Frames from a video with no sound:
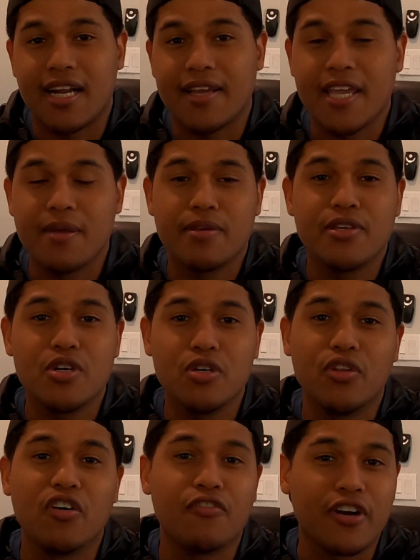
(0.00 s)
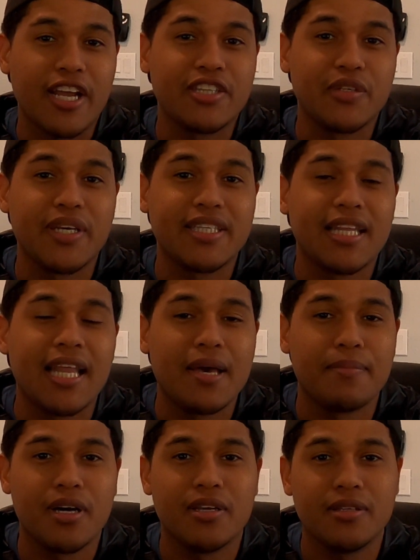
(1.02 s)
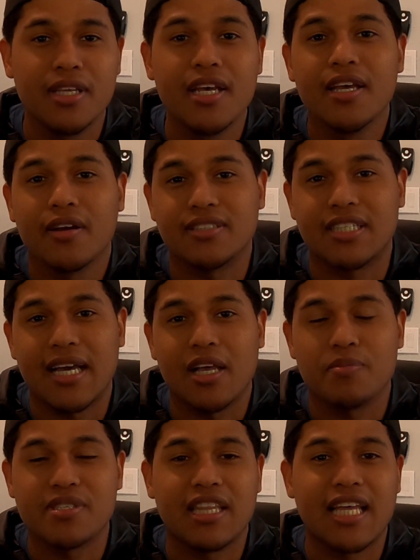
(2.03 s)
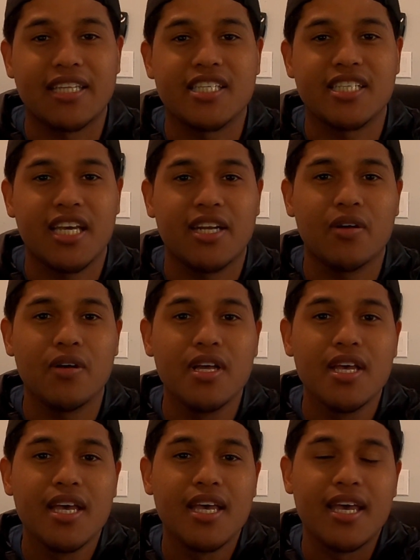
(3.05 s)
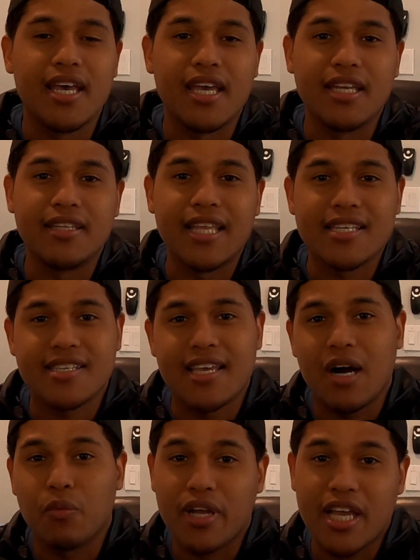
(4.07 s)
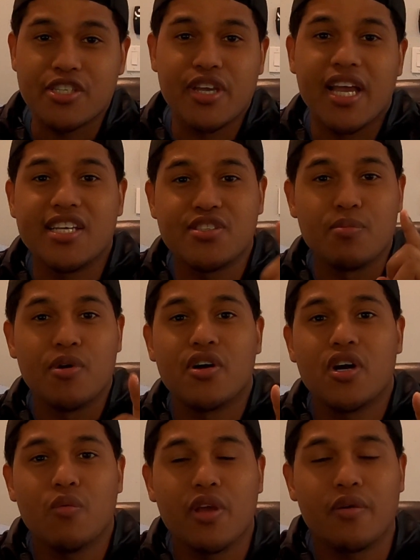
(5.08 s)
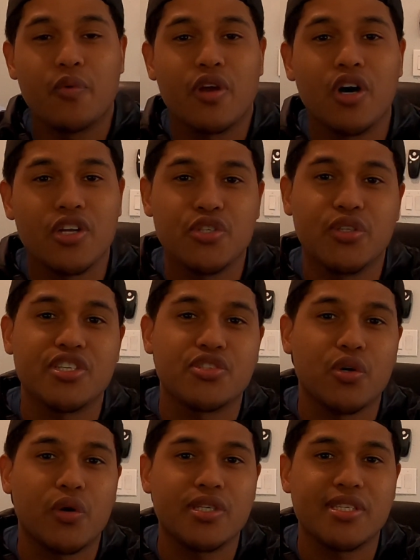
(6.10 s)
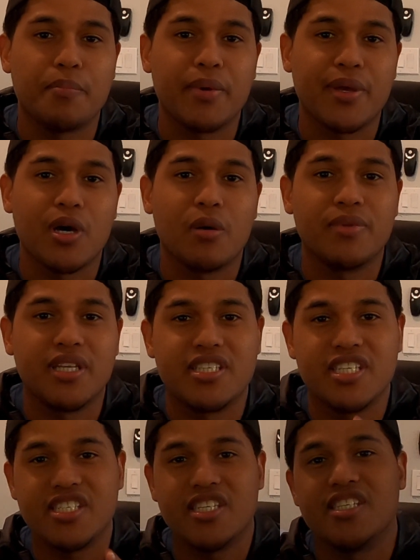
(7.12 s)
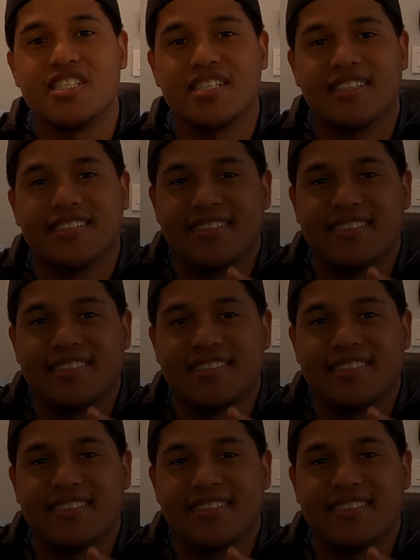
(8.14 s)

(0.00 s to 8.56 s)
that I'm giving you, don't forget to hit the like button because that helps a lot the channel. And that's it. I will catch you guys tomorrow when we go to the stores and pick up the Yeezys.